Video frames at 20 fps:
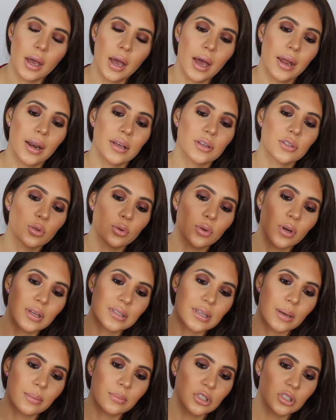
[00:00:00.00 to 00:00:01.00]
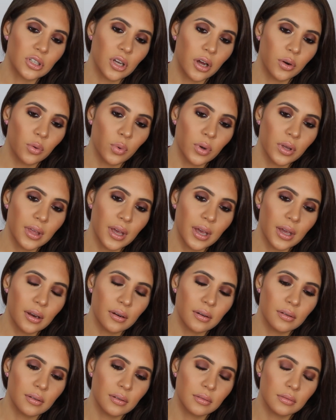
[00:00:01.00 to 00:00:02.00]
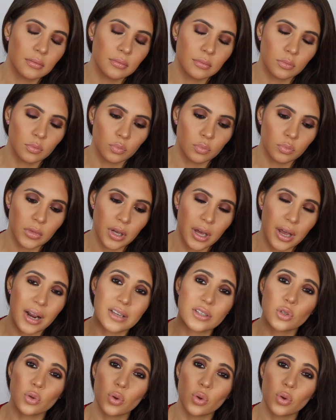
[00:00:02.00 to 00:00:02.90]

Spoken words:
as soon as I'm done with it, and